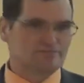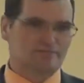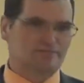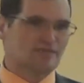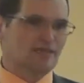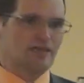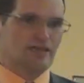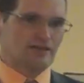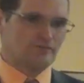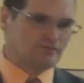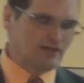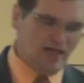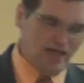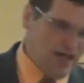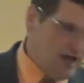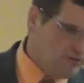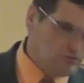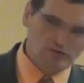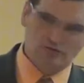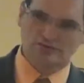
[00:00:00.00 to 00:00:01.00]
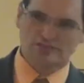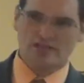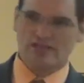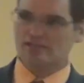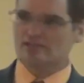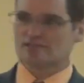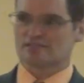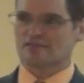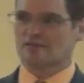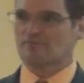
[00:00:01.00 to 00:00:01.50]
saved. I'm going to tell
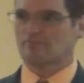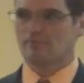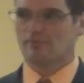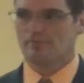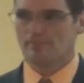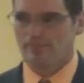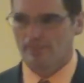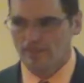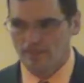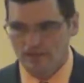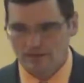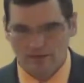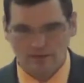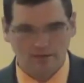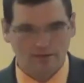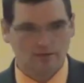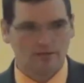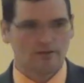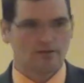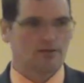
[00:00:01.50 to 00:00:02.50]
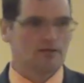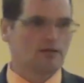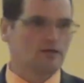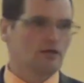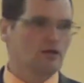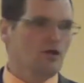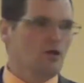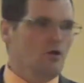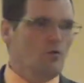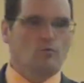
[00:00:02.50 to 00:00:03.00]
you something.
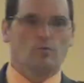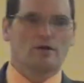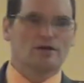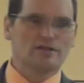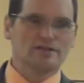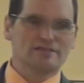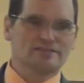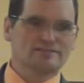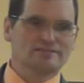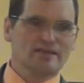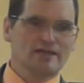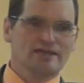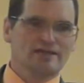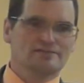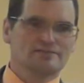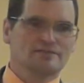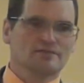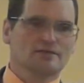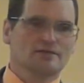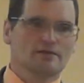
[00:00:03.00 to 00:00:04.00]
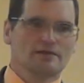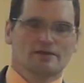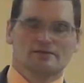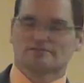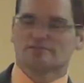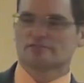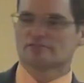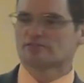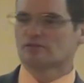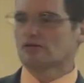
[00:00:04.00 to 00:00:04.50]
One of these days,
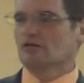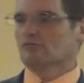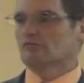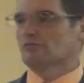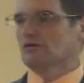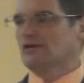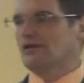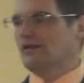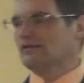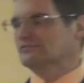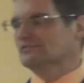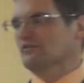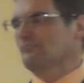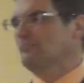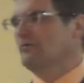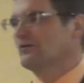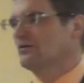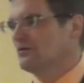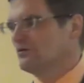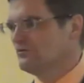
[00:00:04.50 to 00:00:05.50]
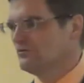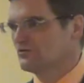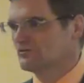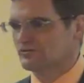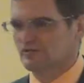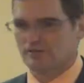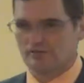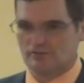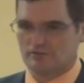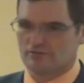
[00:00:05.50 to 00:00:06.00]
Sister Red House, I'm going to pick on you
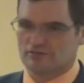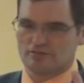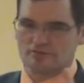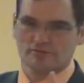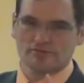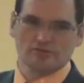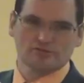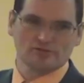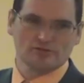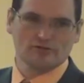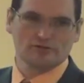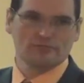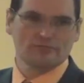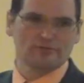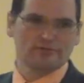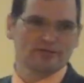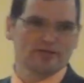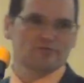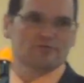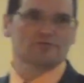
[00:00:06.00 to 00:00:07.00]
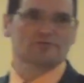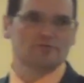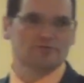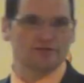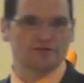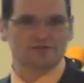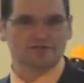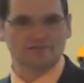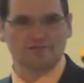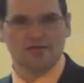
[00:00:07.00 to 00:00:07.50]
because I know Sister Najoni would never do
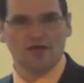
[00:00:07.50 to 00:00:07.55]
this.